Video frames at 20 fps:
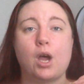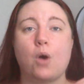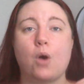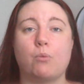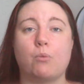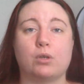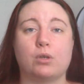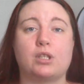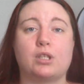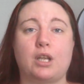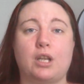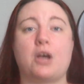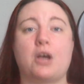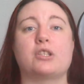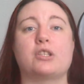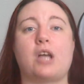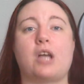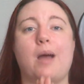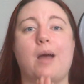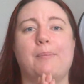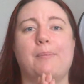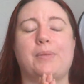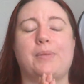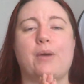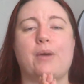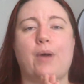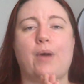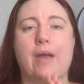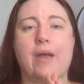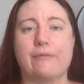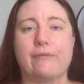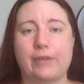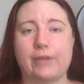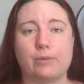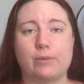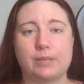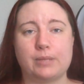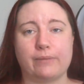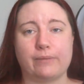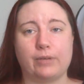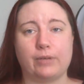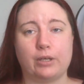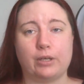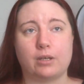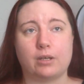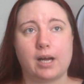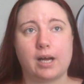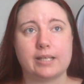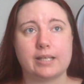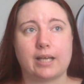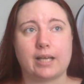was the last time that I filmed it for you guys.